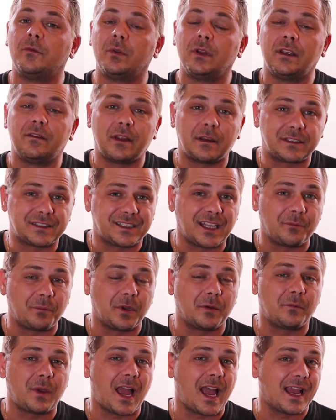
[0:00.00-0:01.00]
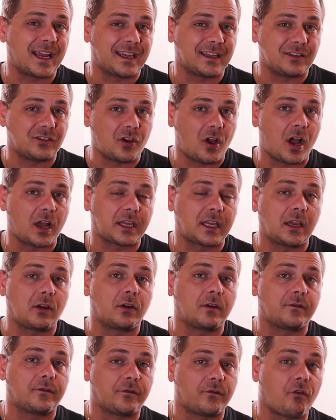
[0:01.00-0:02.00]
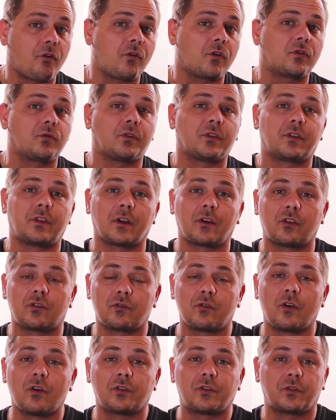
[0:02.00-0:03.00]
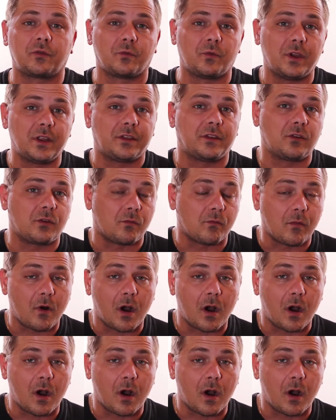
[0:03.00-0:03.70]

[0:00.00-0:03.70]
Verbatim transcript: If you believe that stepping back and not carrying forward with the growth with your